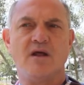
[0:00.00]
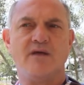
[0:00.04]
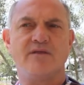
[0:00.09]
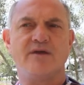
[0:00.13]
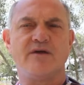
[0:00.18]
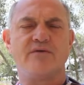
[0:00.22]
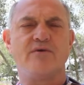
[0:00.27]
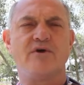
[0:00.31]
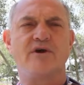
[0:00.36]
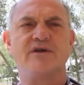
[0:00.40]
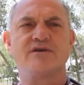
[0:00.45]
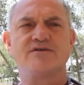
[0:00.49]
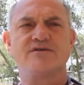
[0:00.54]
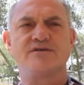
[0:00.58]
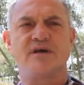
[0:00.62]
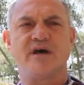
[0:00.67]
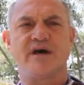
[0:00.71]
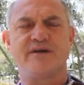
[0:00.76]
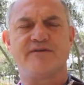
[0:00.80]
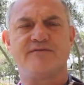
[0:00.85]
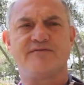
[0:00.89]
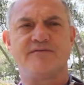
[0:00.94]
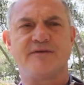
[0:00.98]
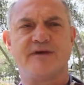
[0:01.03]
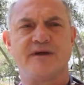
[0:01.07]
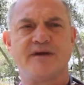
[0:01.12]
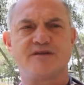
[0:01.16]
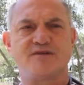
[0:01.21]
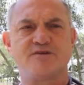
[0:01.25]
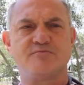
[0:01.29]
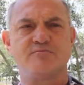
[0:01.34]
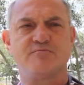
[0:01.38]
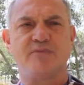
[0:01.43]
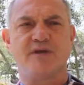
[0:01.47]
There are no side
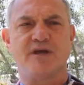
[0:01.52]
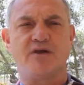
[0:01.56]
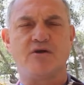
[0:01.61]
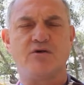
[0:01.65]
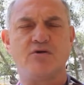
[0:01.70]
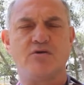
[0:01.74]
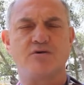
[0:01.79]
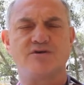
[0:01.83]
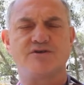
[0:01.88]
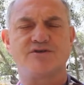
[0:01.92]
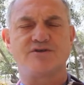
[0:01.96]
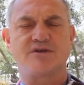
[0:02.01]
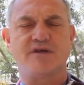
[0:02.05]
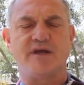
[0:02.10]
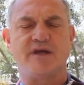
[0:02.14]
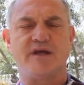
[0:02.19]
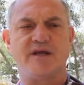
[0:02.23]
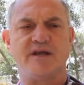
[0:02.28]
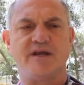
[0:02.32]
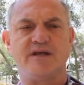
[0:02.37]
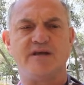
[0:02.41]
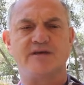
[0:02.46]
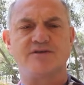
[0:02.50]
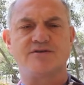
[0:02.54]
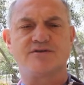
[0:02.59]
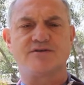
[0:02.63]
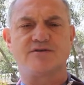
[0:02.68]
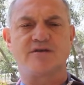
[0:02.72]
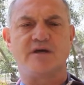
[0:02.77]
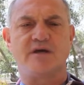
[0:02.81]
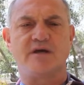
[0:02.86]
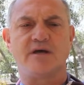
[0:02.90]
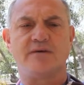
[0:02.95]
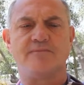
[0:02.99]
effects because it
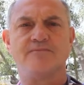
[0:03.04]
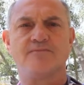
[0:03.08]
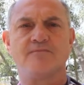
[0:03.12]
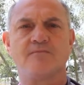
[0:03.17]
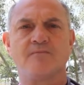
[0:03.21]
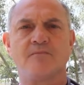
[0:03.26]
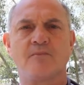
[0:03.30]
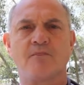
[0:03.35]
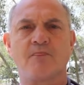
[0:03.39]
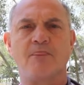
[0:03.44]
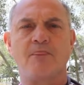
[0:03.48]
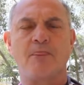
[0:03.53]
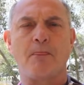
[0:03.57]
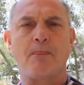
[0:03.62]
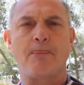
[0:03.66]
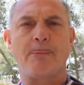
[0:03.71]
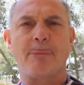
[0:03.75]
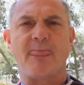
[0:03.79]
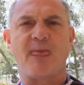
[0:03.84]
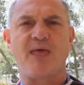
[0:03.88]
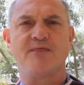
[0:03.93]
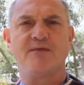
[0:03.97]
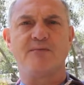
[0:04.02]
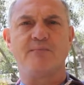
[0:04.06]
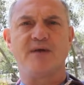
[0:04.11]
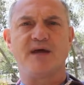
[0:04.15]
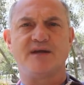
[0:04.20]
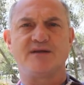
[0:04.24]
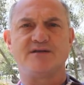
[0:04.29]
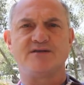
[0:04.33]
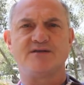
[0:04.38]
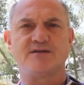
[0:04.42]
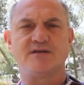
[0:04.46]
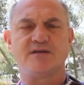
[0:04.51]
is uh, the
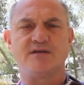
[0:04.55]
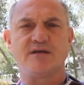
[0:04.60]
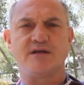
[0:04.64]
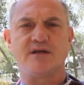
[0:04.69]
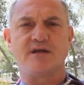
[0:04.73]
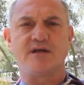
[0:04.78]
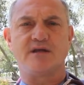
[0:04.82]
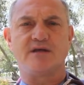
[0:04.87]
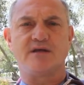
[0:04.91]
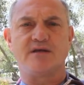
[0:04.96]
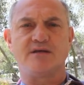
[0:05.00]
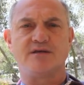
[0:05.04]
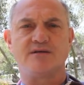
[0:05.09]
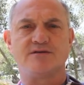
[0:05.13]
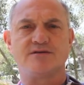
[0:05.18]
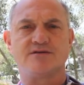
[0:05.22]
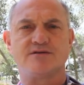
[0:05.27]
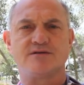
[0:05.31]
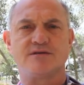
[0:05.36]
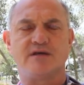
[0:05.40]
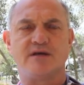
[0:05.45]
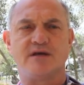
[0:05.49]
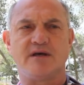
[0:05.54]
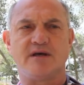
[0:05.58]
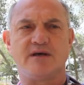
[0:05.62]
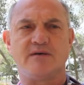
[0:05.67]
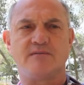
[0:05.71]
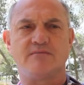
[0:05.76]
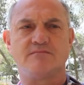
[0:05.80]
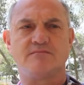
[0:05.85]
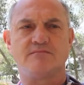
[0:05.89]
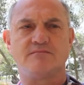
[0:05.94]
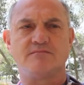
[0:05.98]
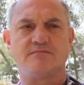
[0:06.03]
medicine is uh,
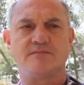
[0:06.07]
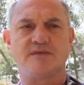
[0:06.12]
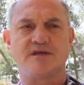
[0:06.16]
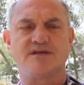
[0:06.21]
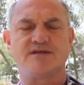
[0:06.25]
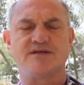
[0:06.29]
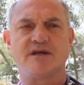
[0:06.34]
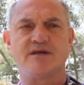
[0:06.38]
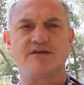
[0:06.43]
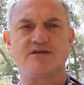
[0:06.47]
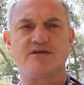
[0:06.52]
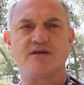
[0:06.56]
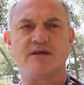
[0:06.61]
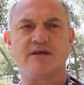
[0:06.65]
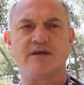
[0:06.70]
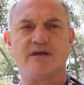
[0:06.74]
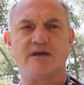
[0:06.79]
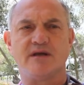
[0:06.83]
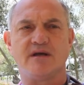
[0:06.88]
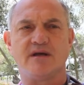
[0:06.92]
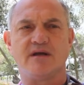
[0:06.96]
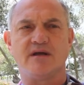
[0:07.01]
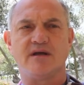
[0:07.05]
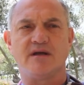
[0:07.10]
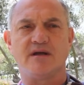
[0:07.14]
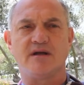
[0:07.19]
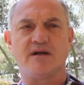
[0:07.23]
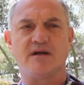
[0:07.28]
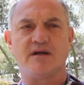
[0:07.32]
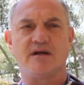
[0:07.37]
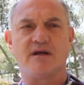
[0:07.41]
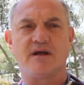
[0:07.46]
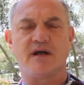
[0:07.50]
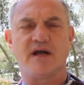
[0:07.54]
essentially
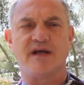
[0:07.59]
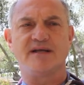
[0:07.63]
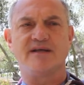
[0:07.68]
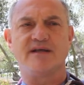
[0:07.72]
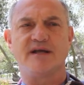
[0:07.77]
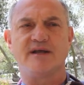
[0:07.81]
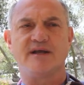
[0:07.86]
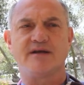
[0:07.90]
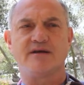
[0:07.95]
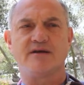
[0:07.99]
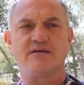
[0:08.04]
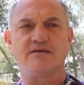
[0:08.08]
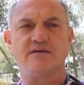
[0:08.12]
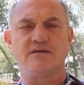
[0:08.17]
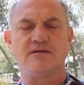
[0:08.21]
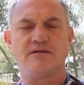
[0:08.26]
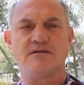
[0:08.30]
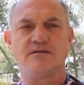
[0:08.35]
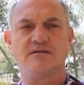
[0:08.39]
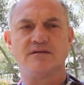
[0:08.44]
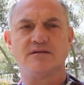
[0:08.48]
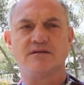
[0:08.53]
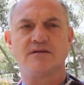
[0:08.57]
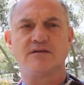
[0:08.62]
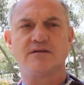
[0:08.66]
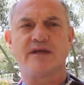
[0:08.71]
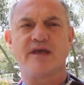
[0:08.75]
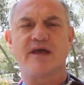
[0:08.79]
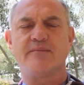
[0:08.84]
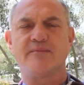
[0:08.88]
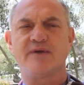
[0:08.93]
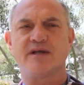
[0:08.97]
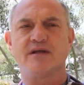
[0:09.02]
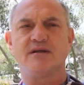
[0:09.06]
uh, identical
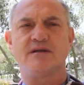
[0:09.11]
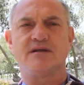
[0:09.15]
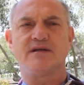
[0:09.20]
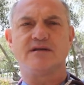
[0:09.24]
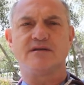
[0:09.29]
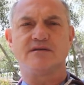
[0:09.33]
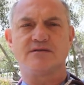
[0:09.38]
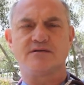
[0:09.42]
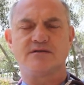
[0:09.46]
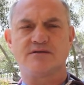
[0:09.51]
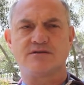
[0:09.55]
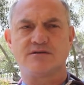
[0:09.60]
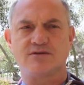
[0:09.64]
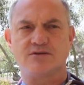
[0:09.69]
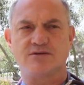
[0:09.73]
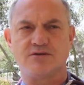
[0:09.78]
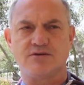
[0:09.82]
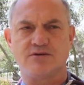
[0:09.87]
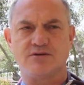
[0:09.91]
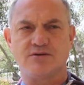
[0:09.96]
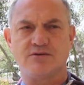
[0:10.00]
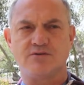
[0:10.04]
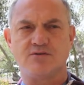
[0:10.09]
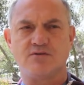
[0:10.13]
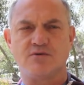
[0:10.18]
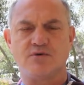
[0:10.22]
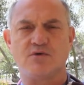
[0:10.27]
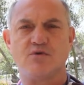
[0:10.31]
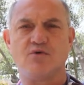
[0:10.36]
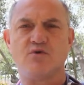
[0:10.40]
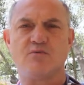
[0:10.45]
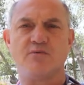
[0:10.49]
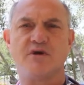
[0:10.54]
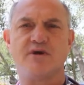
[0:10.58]
chemically to
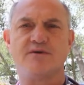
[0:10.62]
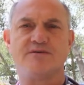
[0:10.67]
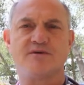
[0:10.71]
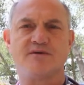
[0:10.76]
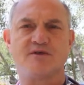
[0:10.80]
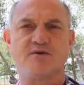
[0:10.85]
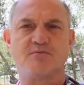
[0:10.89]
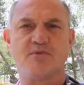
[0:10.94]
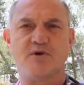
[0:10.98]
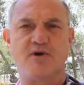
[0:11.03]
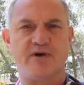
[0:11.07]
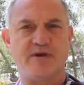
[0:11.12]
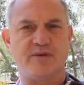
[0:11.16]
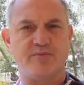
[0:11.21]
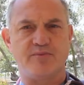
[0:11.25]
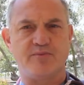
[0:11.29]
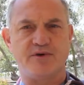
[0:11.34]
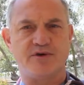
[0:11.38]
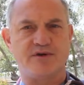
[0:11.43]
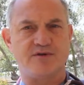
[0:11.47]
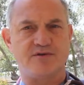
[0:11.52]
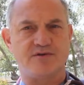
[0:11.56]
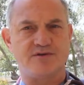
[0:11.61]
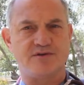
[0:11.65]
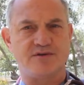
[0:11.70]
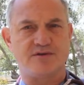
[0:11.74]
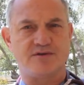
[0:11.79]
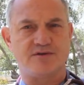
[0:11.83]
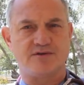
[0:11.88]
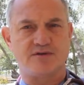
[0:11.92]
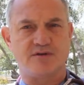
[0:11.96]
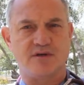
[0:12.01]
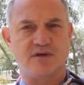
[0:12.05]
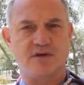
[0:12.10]
the hormone that the body
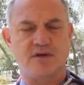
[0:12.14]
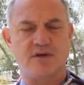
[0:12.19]
produces.